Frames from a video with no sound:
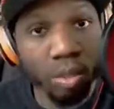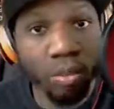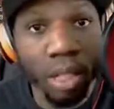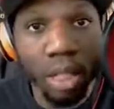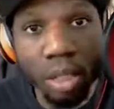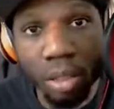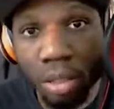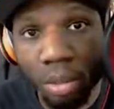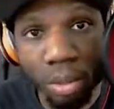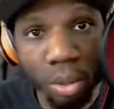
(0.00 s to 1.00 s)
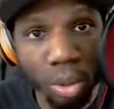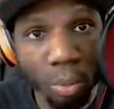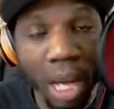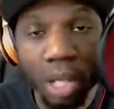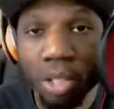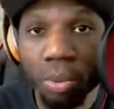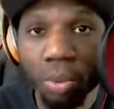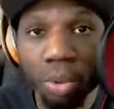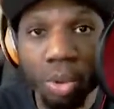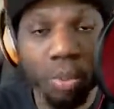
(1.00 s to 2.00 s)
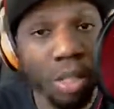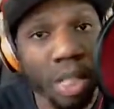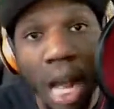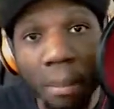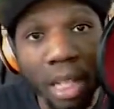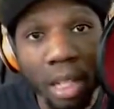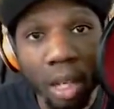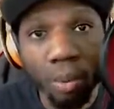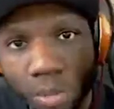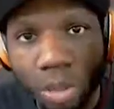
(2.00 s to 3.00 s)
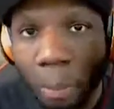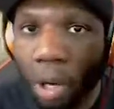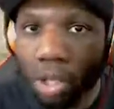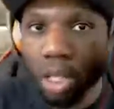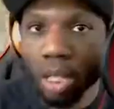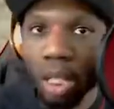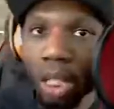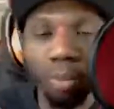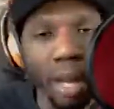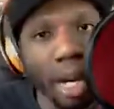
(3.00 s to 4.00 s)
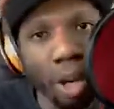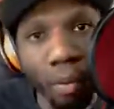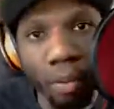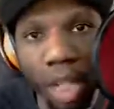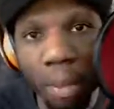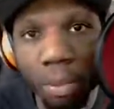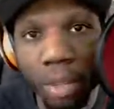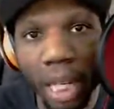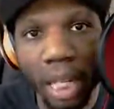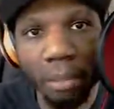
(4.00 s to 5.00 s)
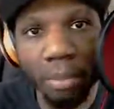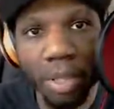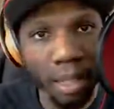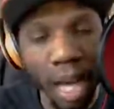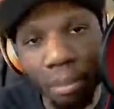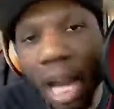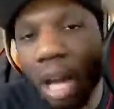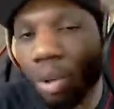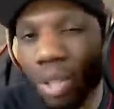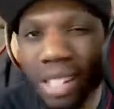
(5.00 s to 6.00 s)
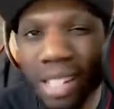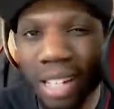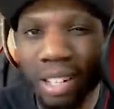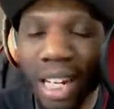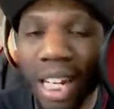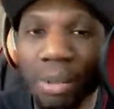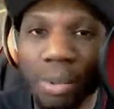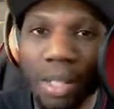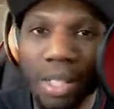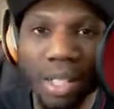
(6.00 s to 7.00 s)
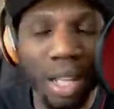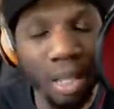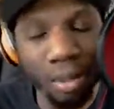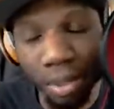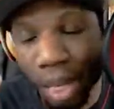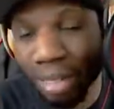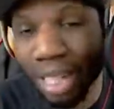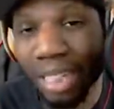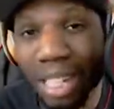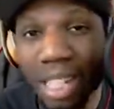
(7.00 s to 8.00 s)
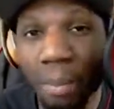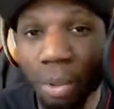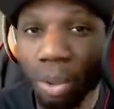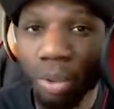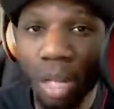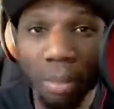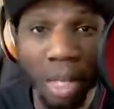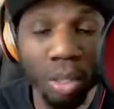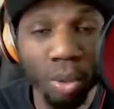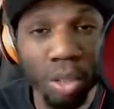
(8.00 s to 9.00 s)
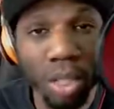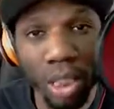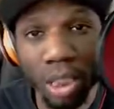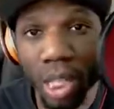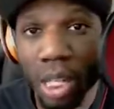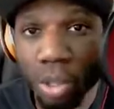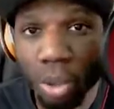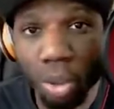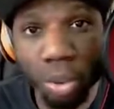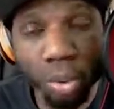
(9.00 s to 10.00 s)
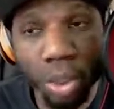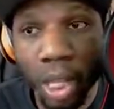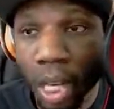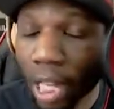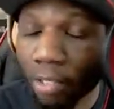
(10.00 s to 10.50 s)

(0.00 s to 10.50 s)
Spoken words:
with any other possible YouTubers that I may know? The person, he rattled off a couple names. I'm not going to say their names because I'm not that type of dude. I'm not no snitch ass dude. If